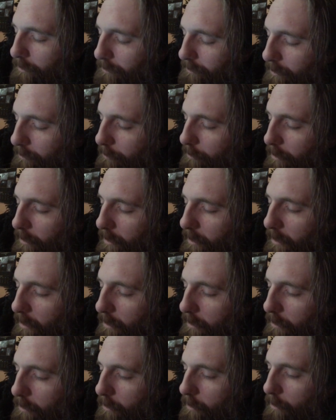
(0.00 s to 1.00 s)
a different
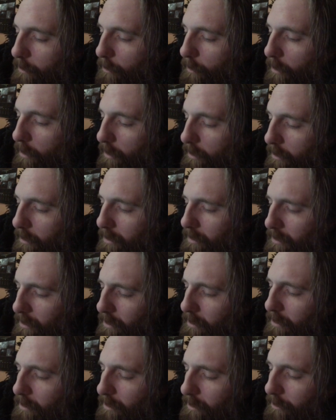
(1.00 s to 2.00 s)
guy though, who like
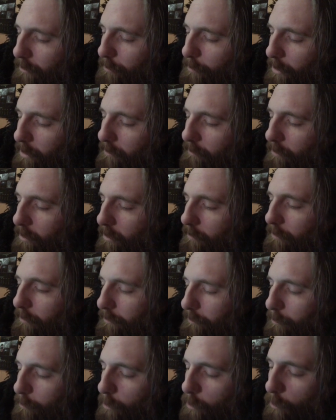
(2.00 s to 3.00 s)
he's been involved
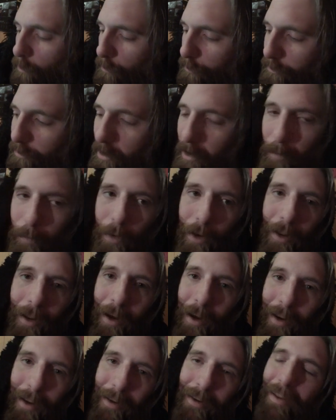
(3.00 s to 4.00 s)
in some cool shit, but
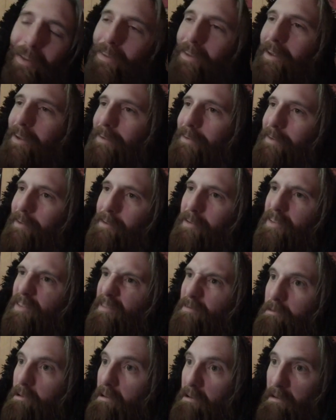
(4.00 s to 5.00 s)
like in this, it just
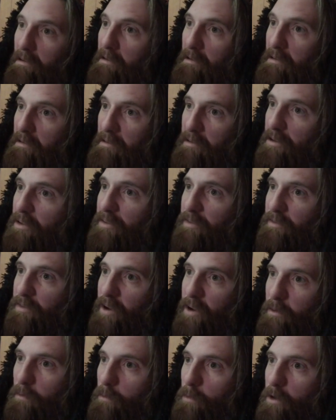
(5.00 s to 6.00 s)
doesn't
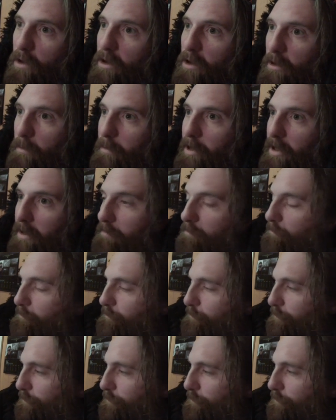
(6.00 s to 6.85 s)
fucking work, man.